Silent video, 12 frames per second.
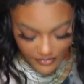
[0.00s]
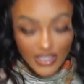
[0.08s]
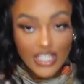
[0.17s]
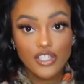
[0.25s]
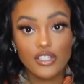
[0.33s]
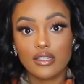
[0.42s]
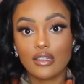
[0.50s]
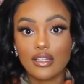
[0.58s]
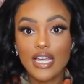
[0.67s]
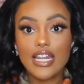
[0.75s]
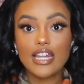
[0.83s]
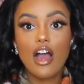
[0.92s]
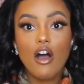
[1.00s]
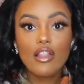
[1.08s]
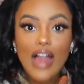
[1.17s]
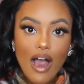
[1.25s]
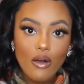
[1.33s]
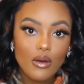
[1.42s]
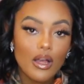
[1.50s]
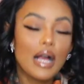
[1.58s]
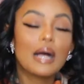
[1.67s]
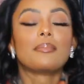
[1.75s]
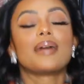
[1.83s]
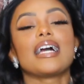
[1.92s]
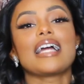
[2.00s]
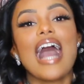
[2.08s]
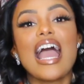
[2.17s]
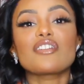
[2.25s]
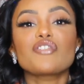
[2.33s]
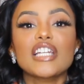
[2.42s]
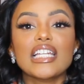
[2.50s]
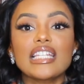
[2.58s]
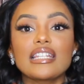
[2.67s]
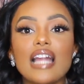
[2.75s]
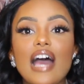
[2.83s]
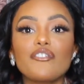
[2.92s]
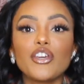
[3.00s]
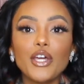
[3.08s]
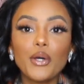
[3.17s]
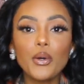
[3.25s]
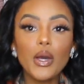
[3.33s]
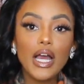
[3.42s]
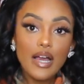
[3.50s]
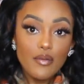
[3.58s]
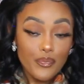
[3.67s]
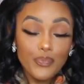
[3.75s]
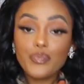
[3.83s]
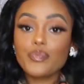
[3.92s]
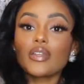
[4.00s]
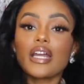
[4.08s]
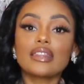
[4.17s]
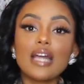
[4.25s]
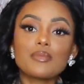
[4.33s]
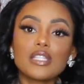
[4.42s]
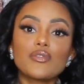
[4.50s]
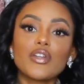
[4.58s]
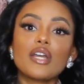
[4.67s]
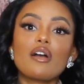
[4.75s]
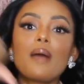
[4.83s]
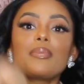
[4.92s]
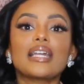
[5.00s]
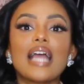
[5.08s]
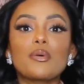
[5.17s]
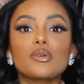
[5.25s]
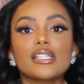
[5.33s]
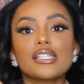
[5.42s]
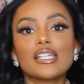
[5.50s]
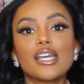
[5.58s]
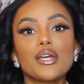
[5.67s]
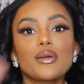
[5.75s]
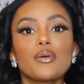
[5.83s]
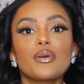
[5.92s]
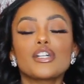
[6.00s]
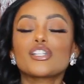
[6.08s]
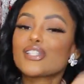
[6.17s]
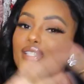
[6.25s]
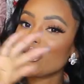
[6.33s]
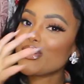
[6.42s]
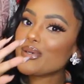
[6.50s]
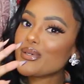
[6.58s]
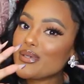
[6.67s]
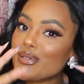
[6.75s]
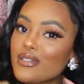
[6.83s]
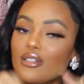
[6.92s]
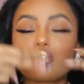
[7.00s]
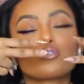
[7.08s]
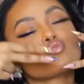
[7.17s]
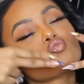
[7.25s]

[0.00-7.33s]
let's let it all out but I freaking love you thumbs this video up and I will see you soon